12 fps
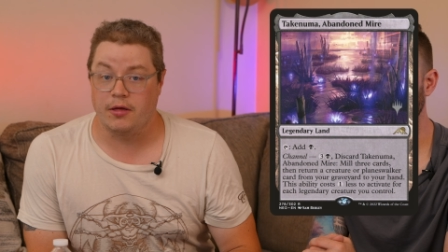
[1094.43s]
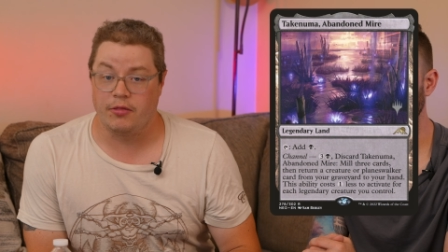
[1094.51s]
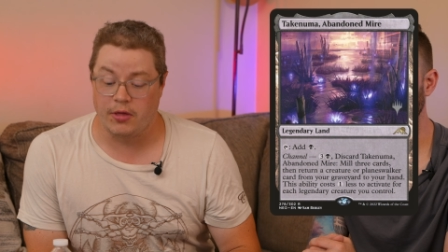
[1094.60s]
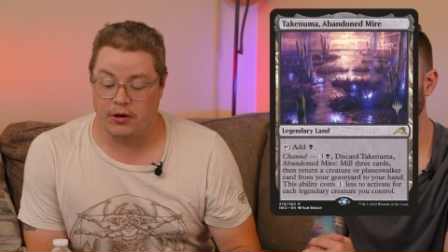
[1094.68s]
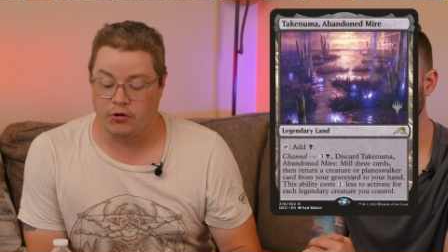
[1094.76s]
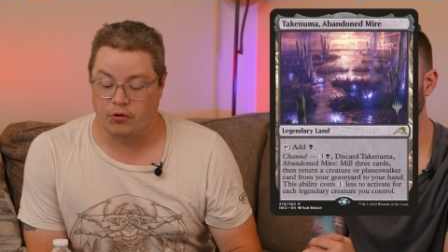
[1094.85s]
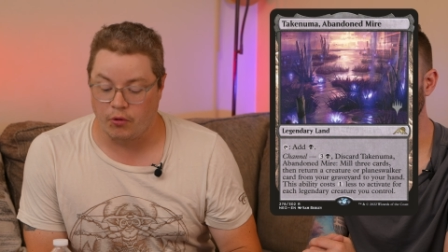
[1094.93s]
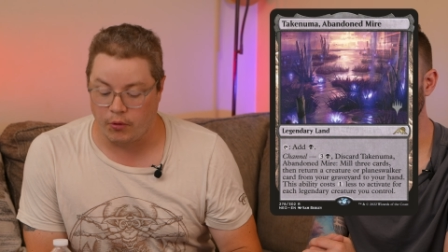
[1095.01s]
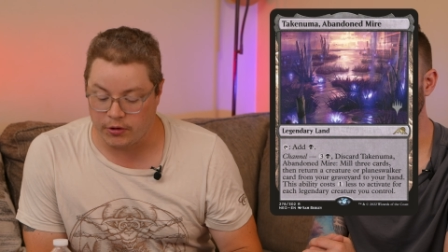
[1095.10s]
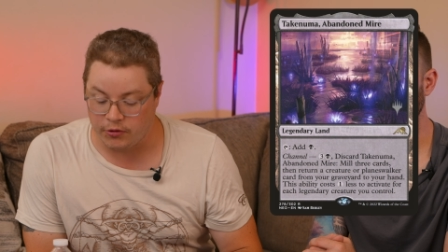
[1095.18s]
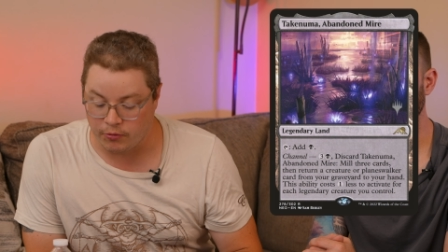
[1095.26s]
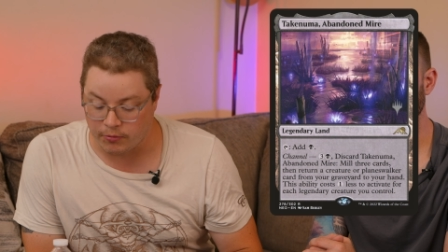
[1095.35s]
and then you're
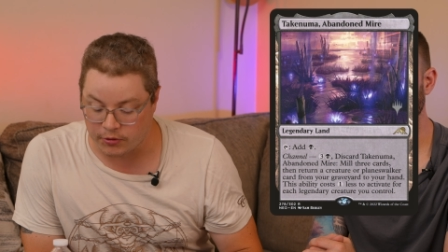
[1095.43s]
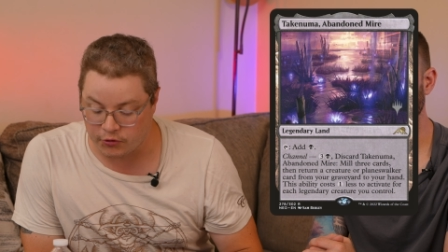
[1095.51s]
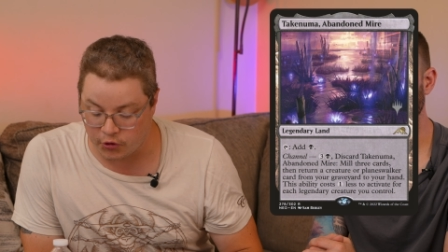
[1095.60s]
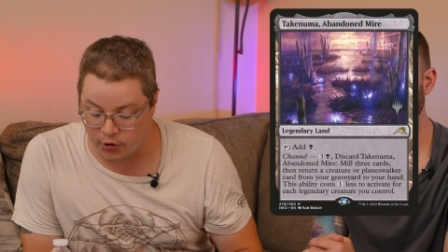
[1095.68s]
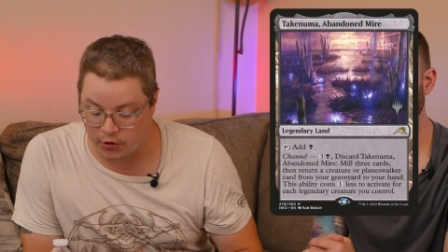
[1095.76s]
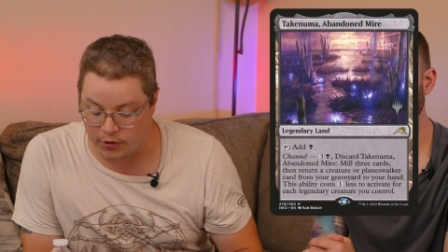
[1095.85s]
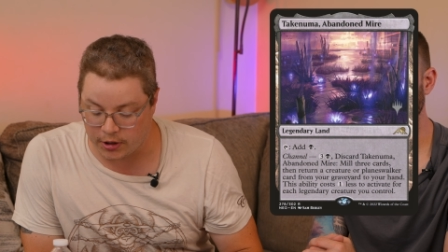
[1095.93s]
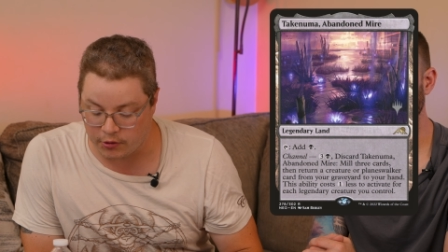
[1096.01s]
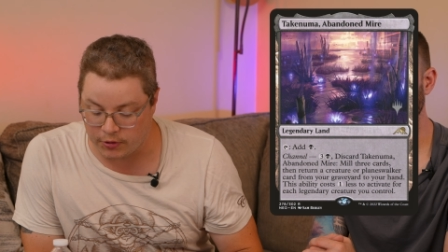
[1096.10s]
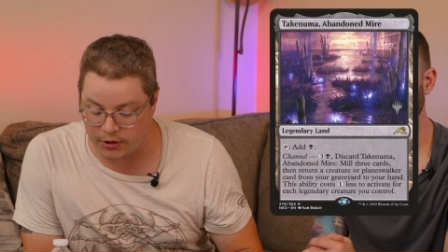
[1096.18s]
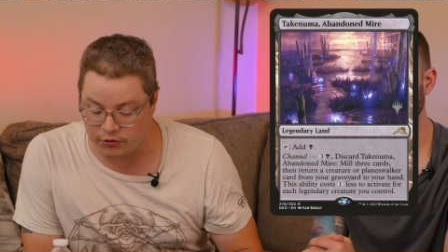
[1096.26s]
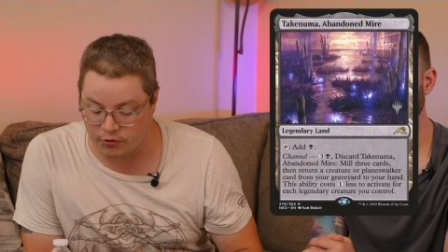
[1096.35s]
going to return a
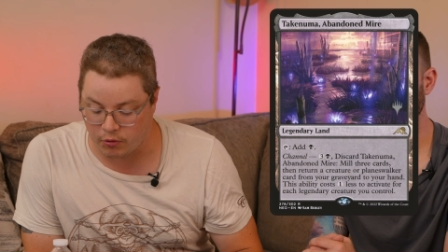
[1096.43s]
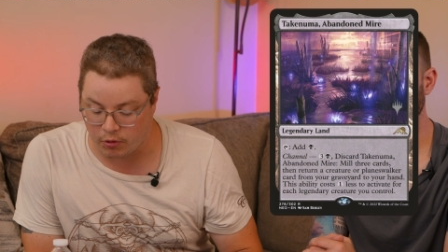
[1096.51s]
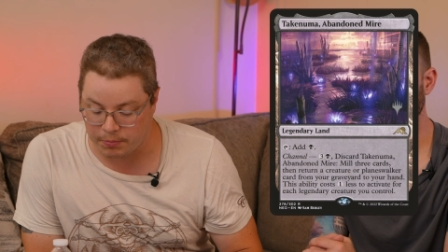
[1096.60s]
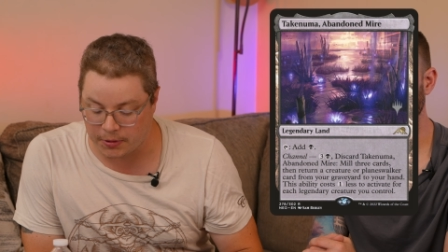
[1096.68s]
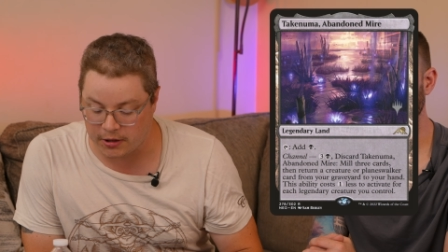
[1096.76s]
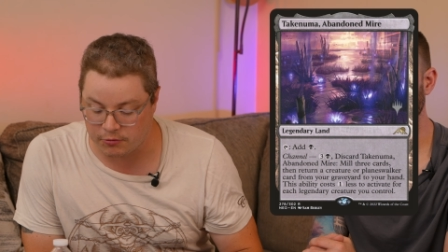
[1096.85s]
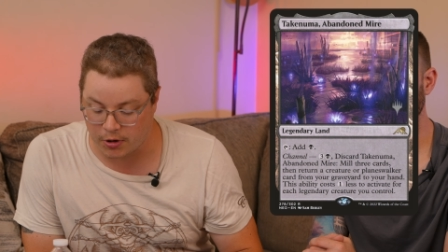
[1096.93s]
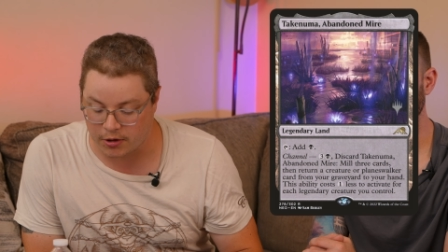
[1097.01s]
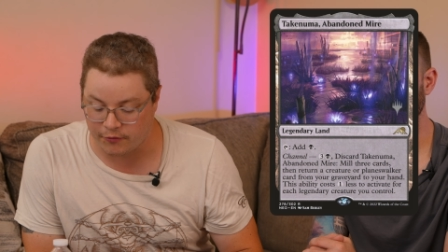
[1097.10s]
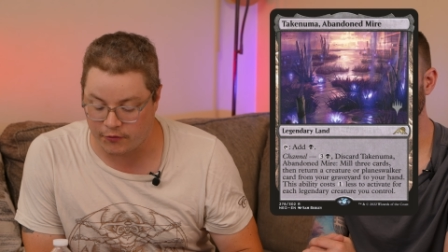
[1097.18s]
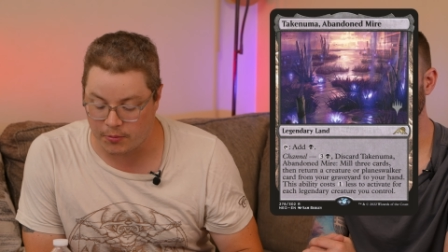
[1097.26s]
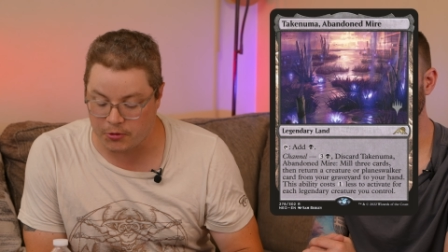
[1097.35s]
creature or
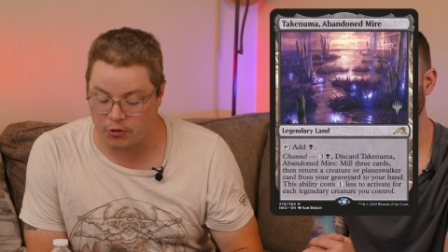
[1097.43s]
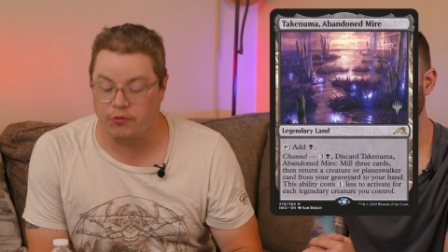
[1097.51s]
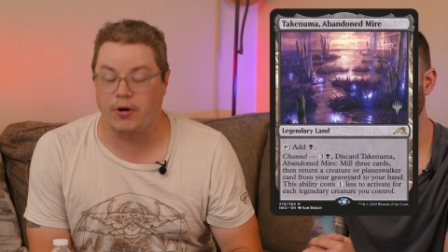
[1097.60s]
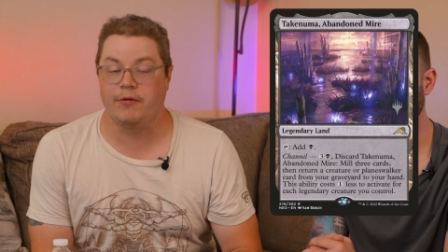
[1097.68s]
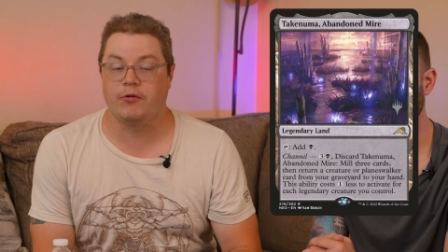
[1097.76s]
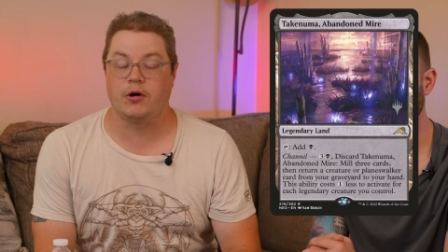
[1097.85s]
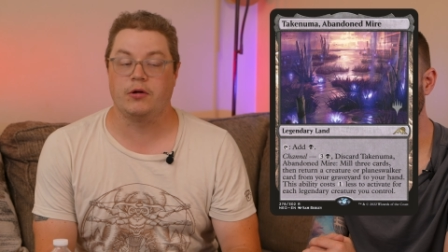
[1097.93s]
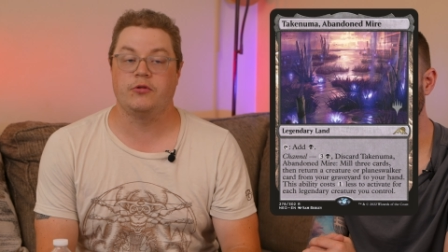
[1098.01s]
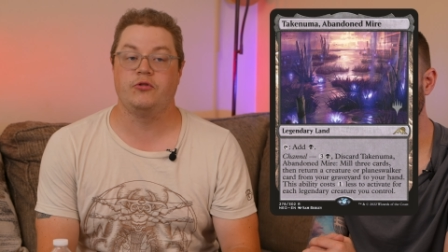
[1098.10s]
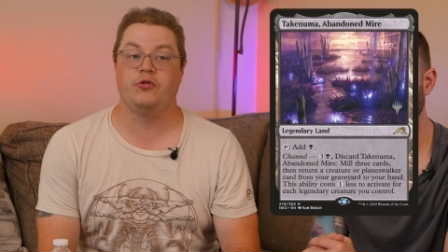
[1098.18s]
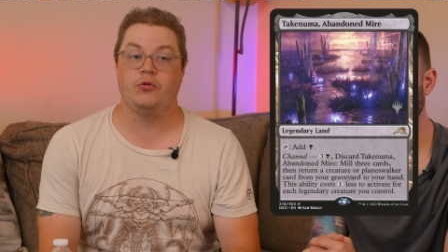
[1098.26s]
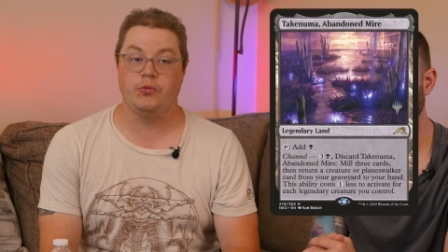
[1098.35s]
planeswalker from your graveyard
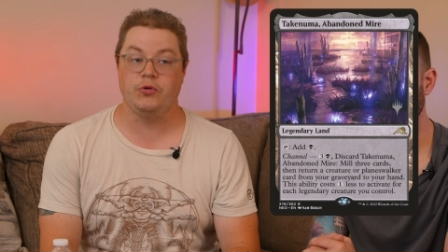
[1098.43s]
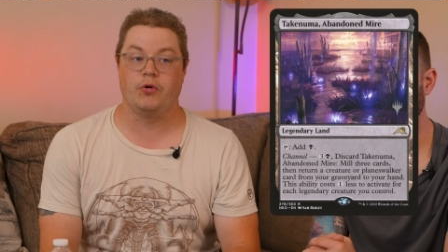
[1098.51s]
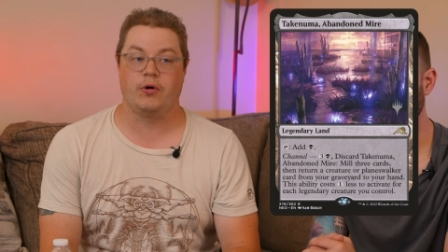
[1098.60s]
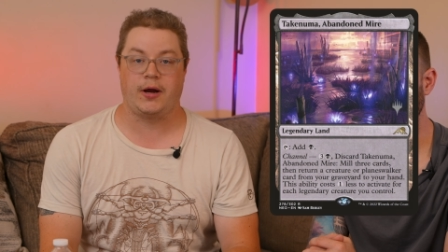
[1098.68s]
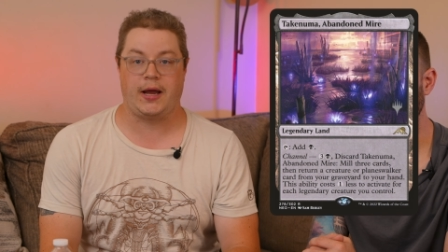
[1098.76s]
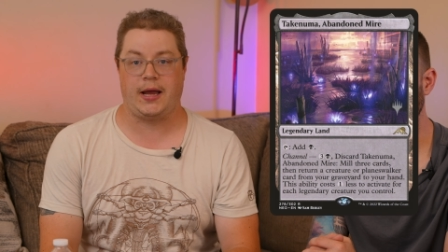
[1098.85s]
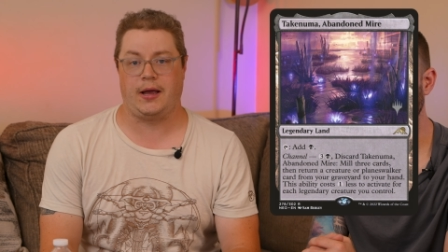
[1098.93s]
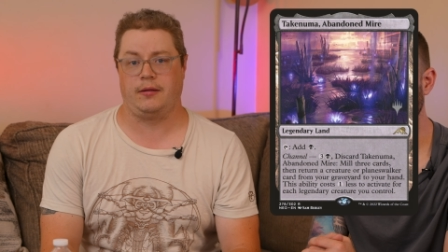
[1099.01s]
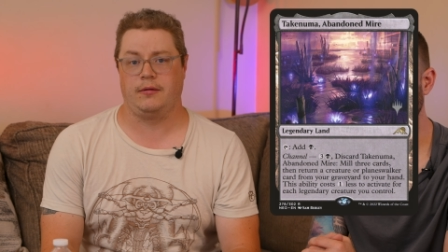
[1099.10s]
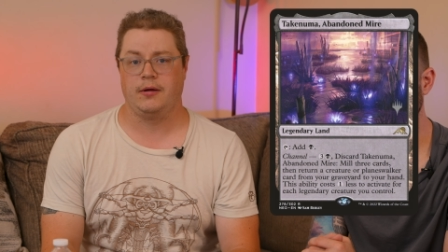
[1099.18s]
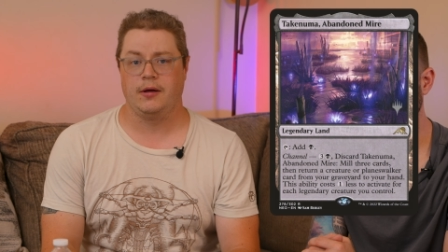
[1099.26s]
to your hand.